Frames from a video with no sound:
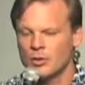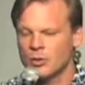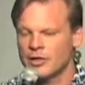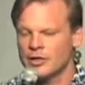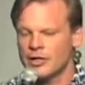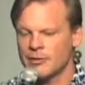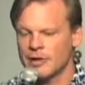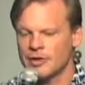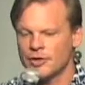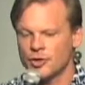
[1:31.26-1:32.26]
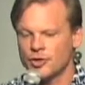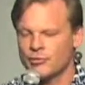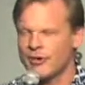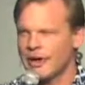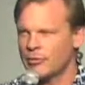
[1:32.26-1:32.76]
We're going to talk about
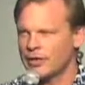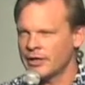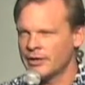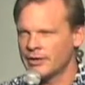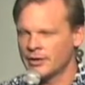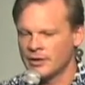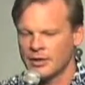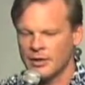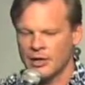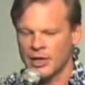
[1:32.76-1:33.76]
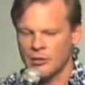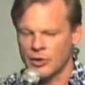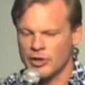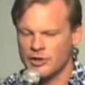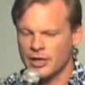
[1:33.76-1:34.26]
social fabric. And
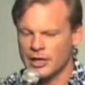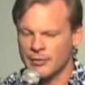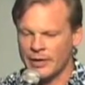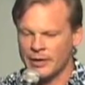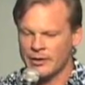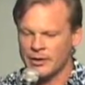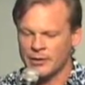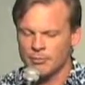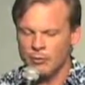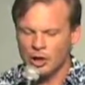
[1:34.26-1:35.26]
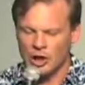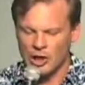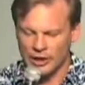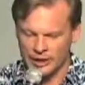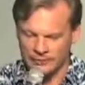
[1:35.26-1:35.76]
we're going to talk about
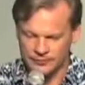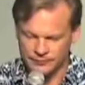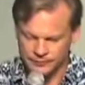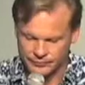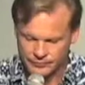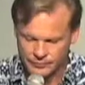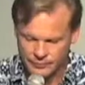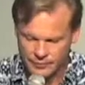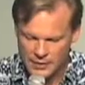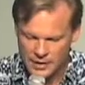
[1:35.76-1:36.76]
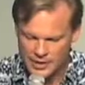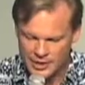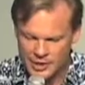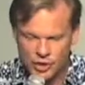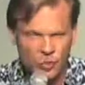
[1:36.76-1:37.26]
belonging.
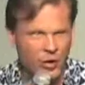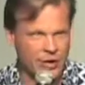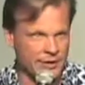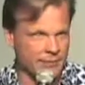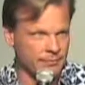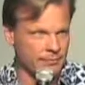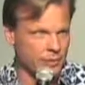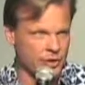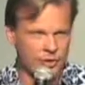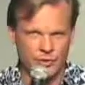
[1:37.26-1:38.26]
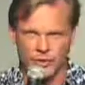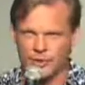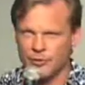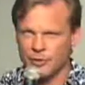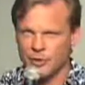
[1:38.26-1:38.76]
Session 1, which is only
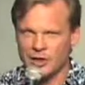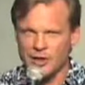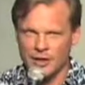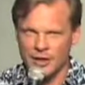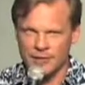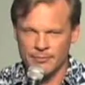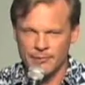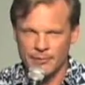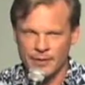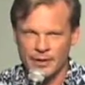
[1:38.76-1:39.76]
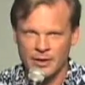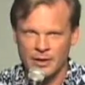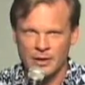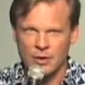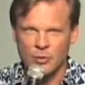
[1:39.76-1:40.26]
just a few minutes long,
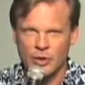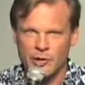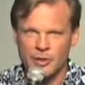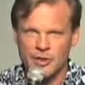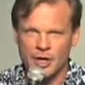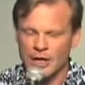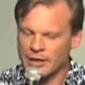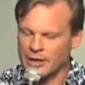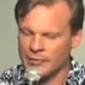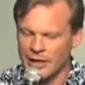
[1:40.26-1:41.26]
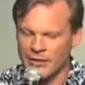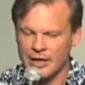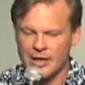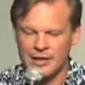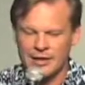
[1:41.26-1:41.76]
we're going to be talking
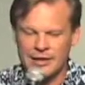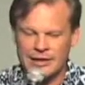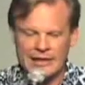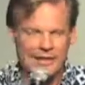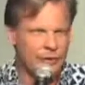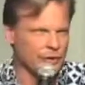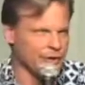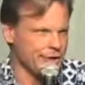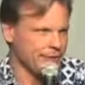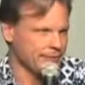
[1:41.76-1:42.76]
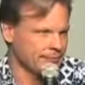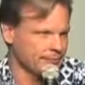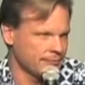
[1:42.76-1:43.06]
about labels